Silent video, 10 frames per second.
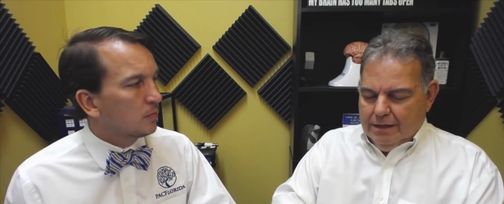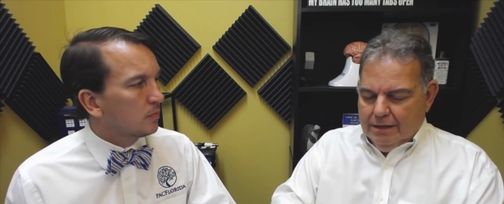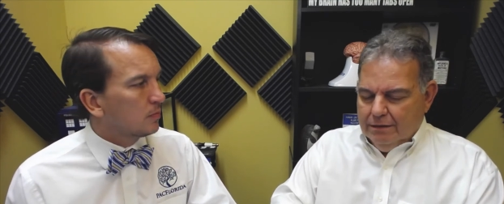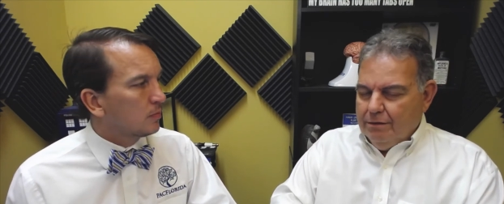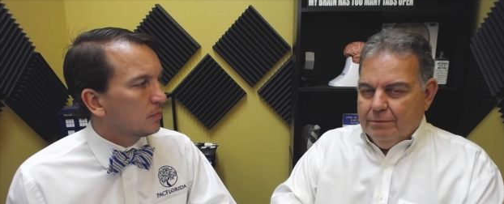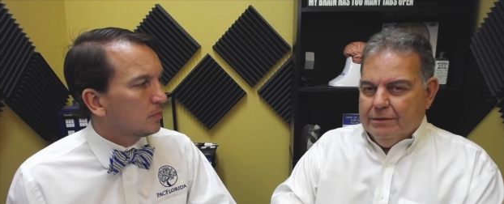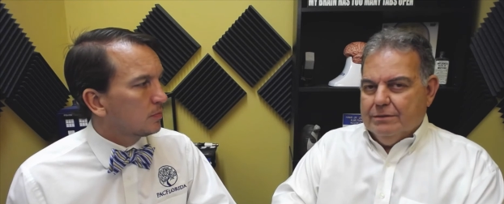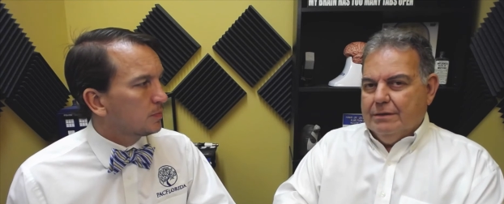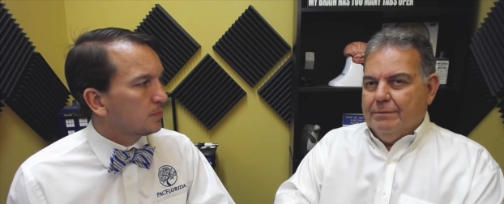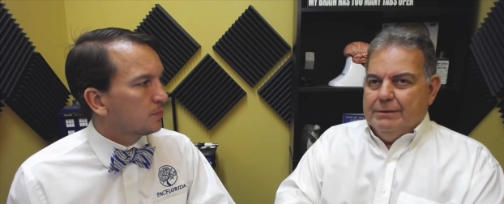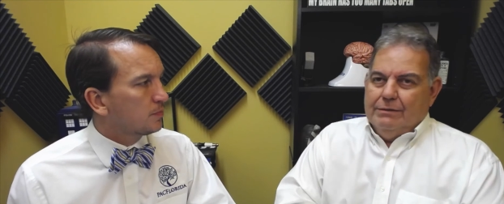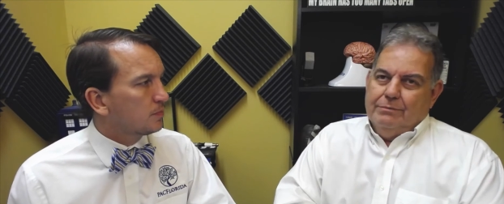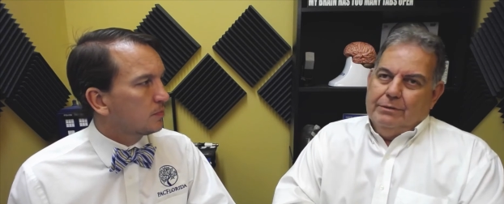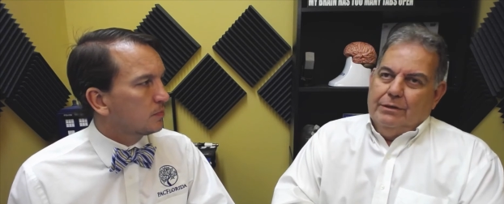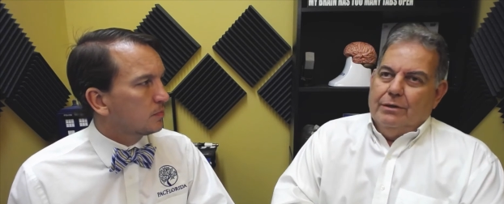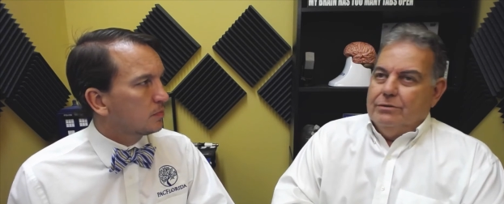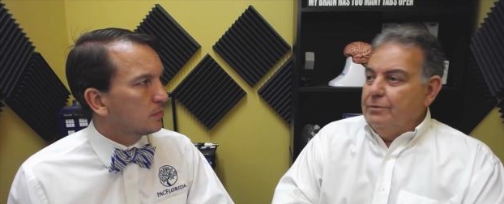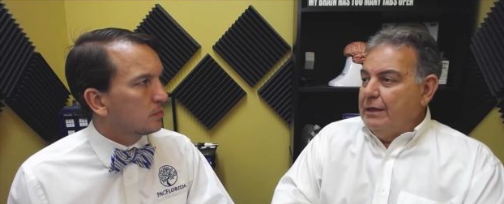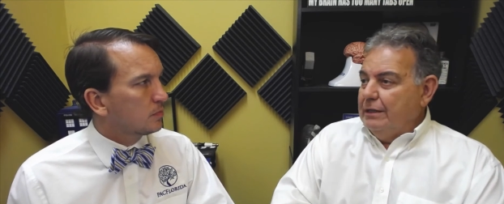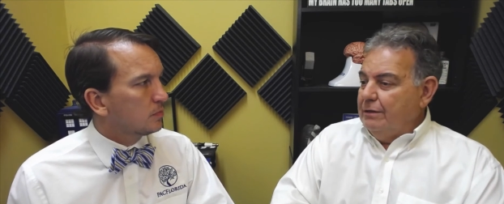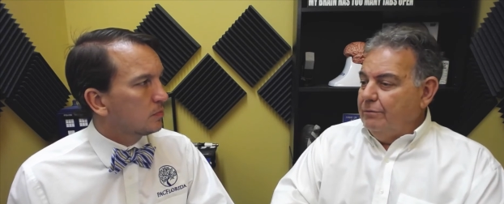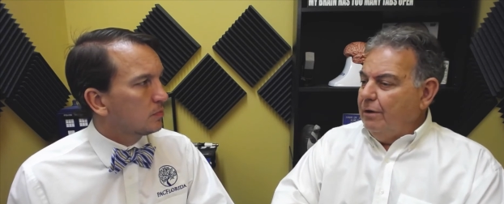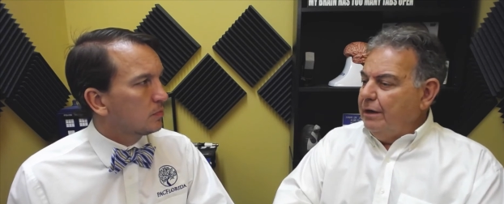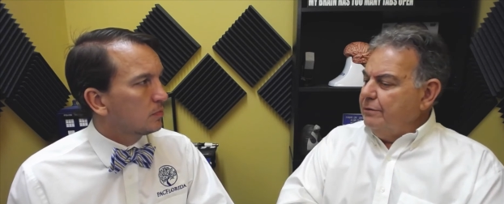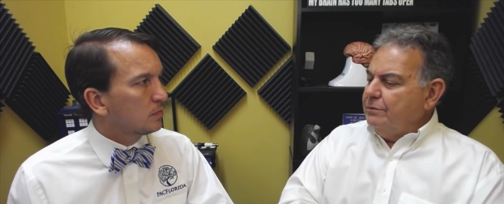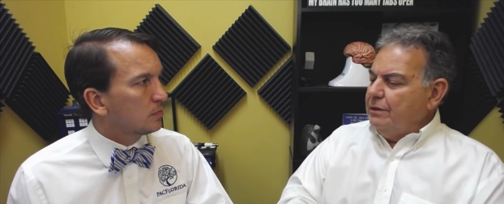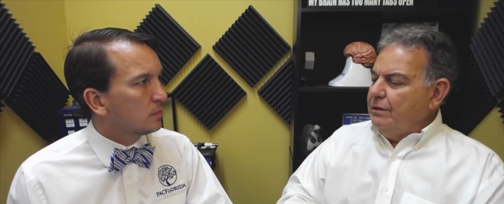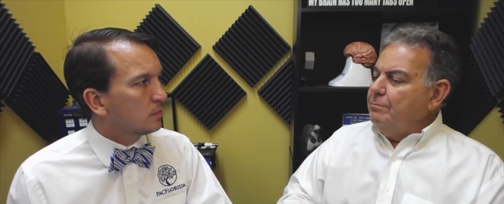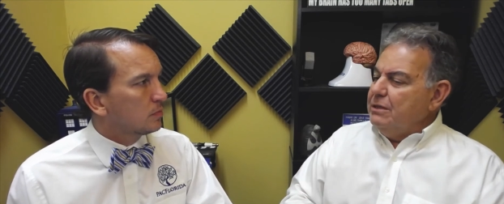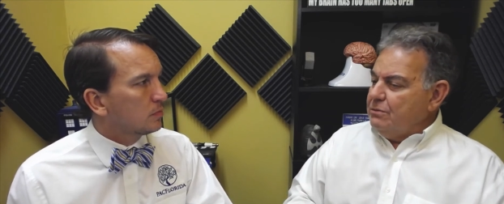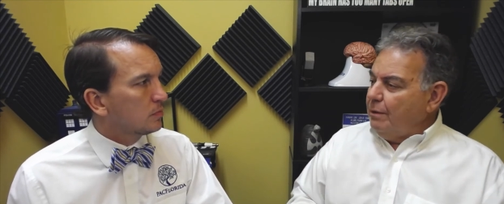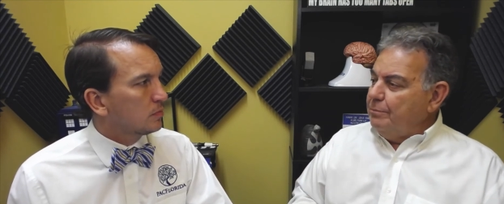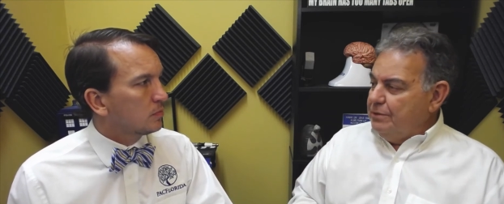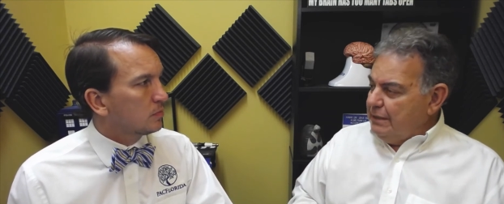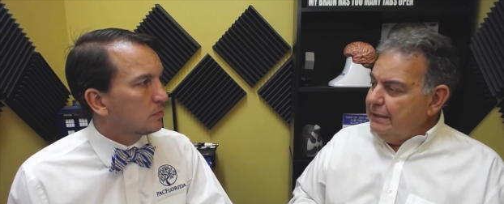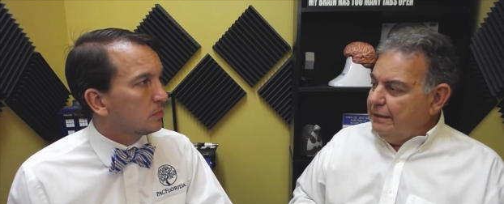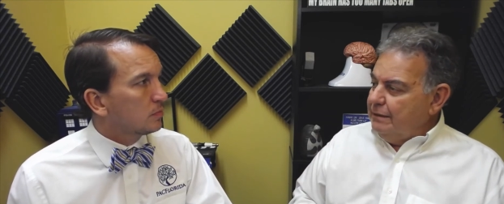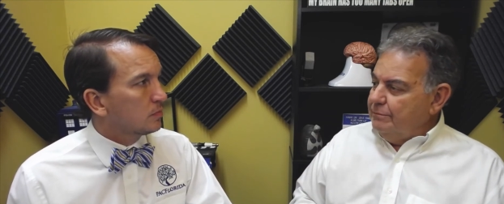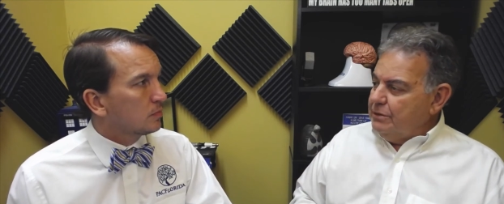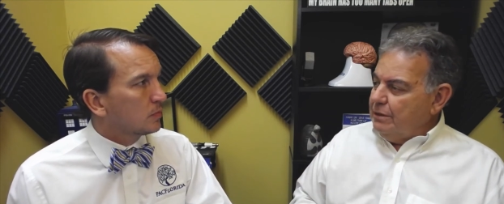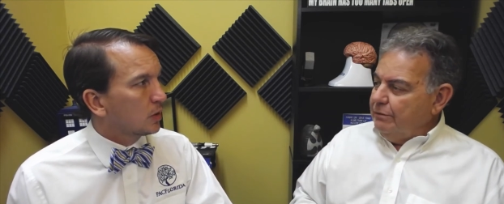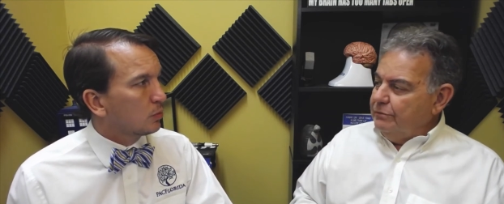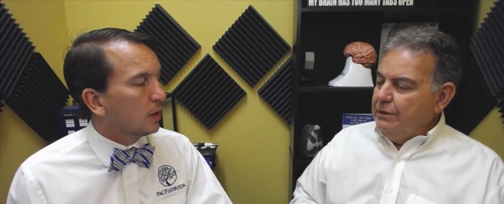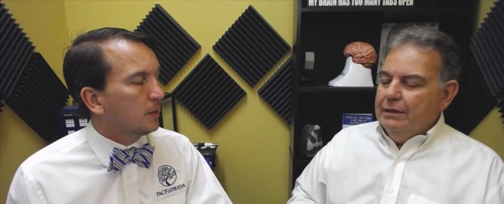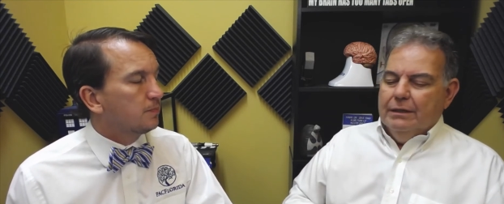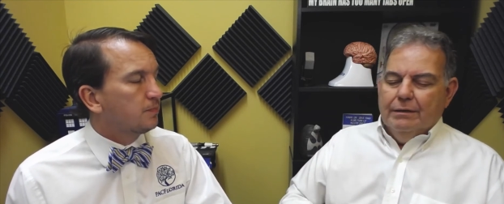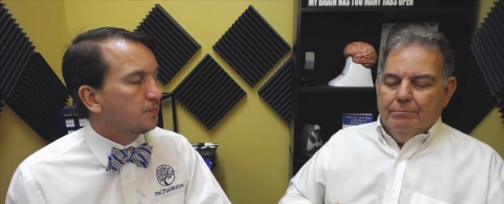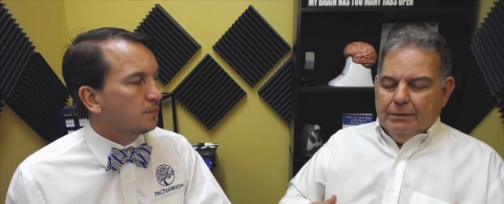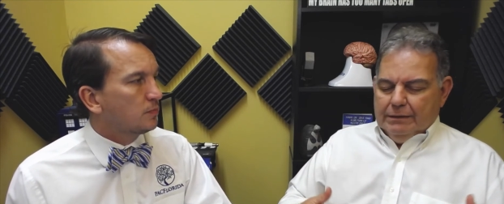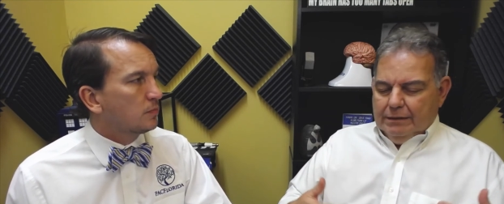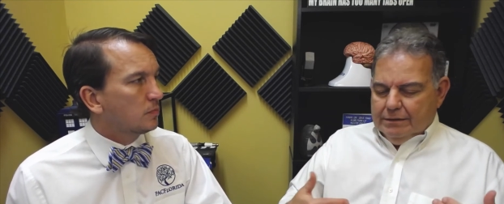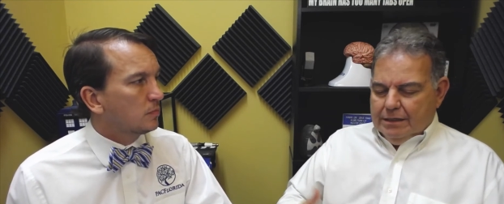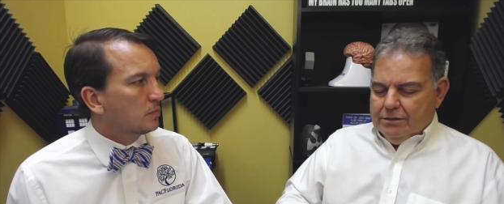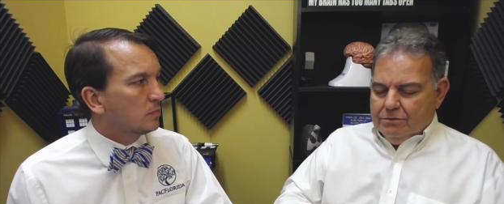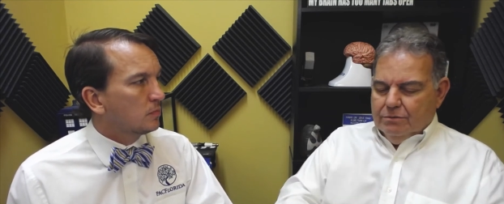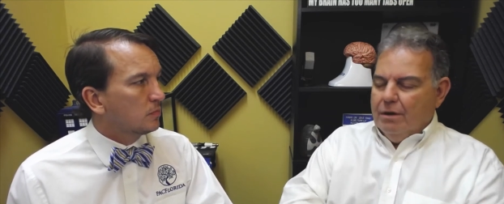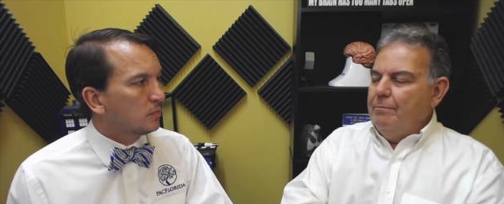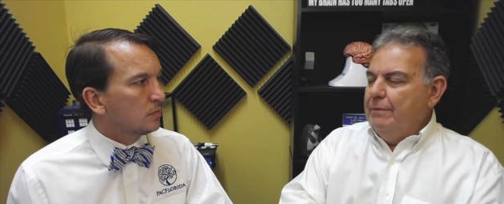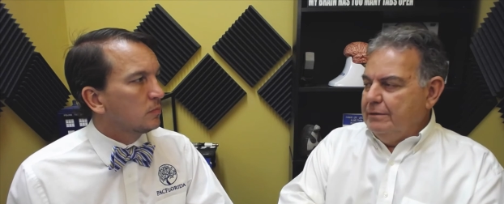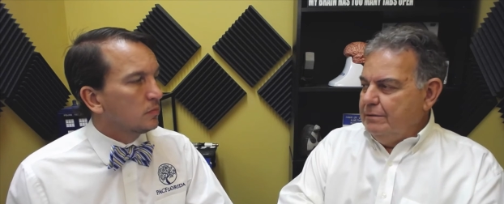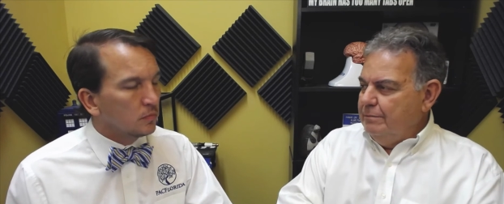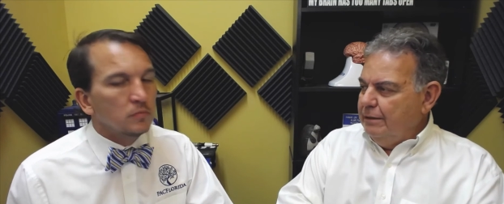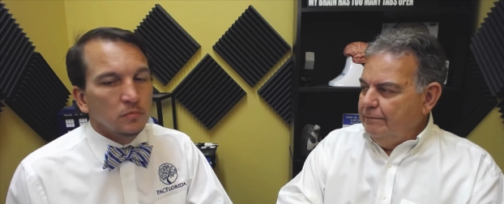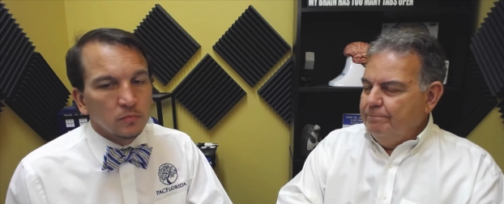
Speaker 1: Nobody's, I mean, they're really not doing anything wrong. I don't think they're misrepresenting themselves. Right. But the tests are not meant to be,